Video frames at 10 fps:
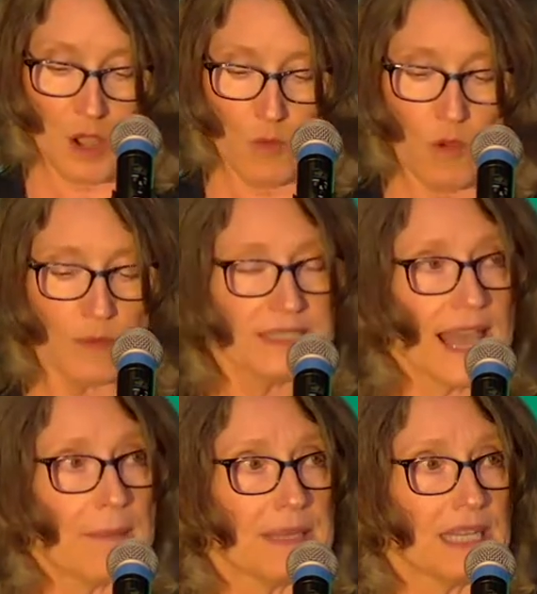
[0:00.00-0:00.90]
What was
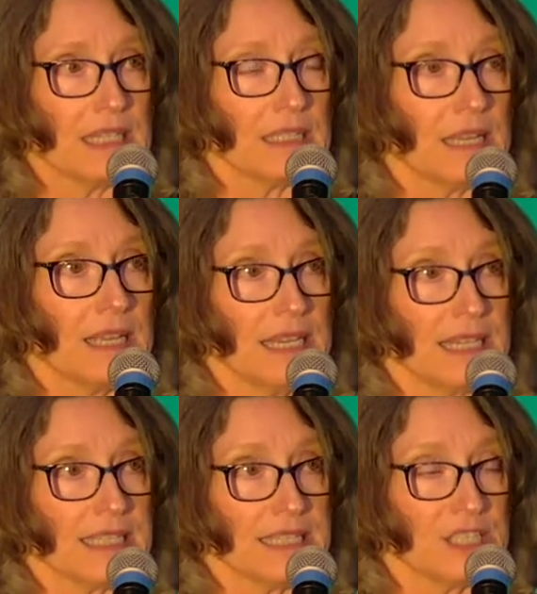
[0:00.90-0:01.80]
happening in
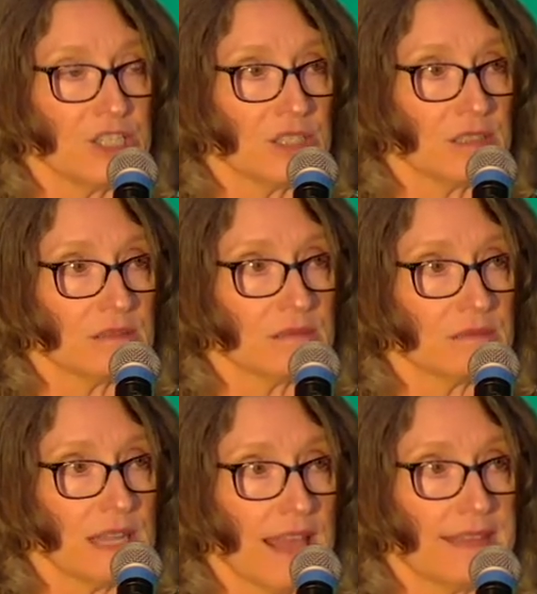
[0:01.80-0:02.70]
extension
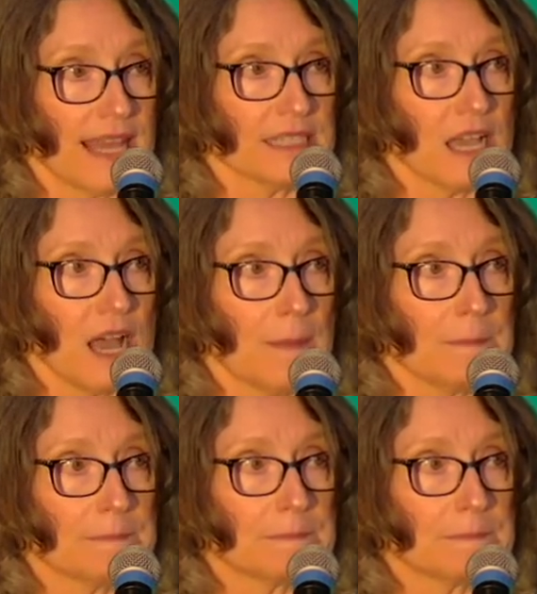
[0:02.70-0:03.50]
at that time?